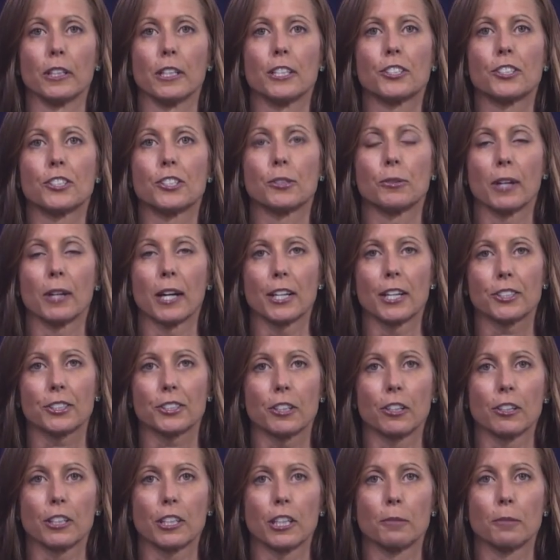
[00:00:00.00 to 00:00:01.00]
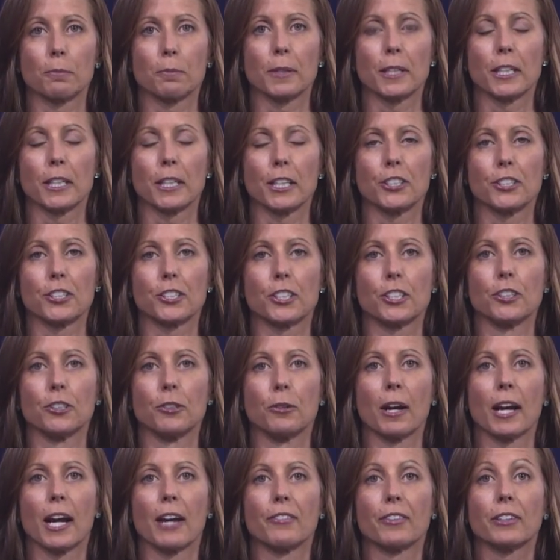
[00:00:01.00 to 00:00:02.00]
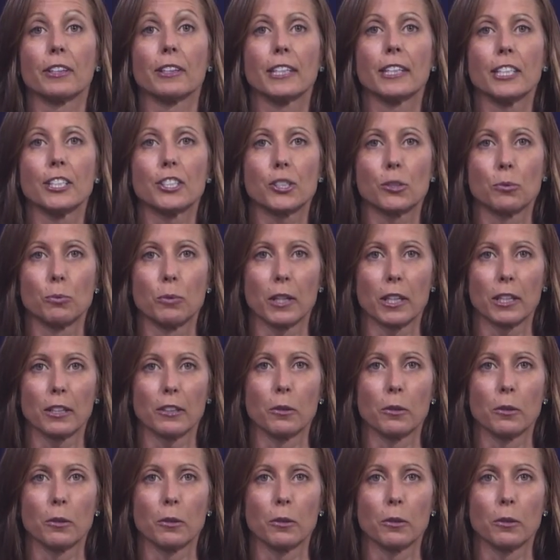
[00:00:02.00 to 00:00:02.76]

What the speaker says: is to ask our companies to have at least one